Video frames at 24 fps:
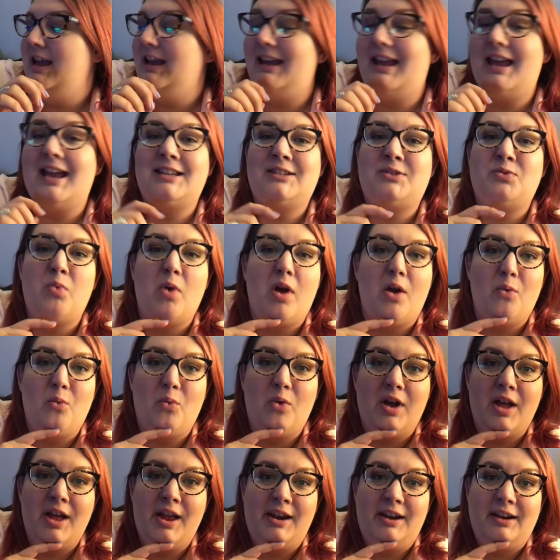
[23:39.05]
Guess what
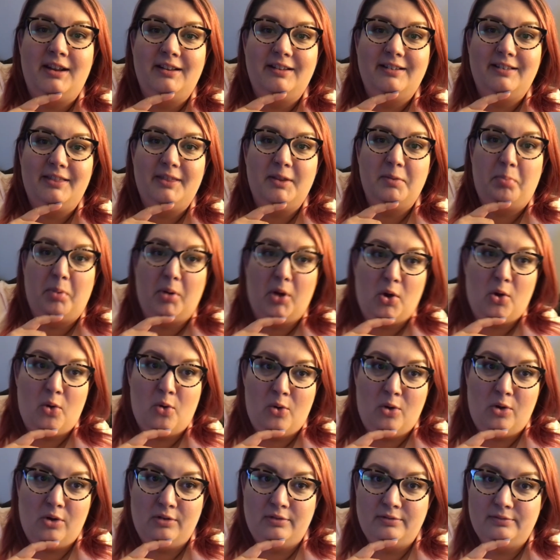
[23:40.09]
won the
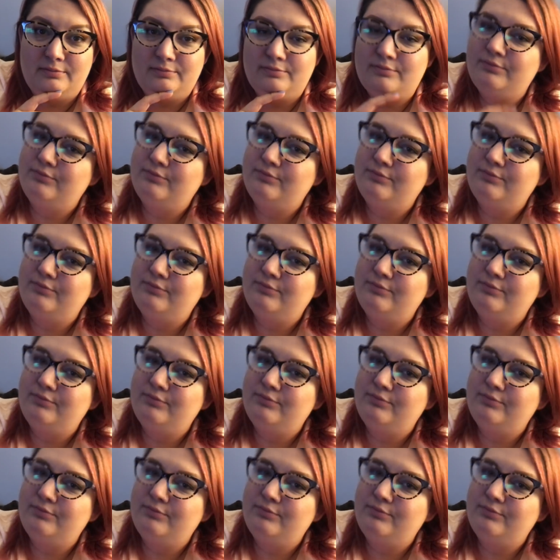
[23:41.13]
poll?